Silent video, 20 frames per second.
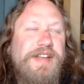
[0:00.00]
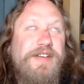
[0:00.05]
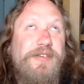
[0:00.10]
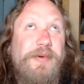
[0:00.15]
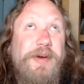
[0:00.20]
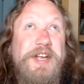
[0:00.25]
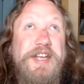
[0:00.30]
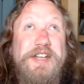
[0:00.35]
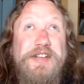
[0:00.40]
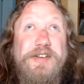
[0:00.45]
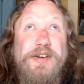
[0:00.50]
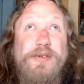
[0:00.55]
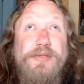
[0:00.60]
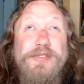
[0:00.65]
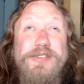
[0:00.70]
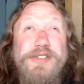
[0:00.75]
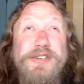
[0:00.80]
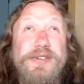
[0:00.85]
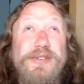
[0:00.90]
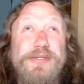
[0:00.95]
Great.
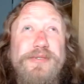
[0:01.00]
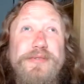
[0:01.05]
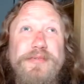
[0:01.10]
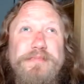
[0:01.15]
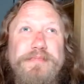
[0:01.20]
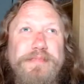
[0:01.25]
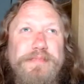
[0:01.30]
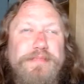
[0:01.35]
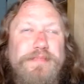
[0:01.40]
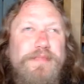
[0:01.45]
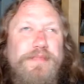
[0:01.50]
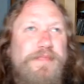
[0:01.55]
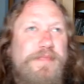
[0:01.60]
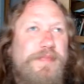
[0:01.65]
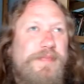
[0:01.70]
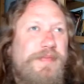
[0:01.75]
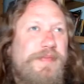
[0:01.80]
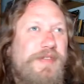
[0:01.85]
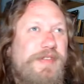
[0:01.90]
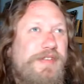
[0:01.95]
Also,
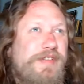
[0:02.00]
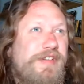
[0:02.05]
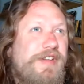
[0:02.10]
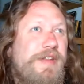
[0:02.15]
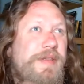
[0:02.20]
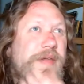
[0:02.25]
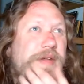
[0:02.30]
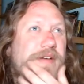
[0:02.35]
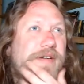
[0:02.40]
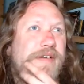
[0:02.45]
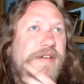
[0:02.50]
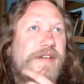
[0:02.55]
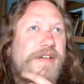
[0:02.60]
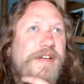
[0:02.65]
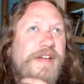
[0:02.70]
in there,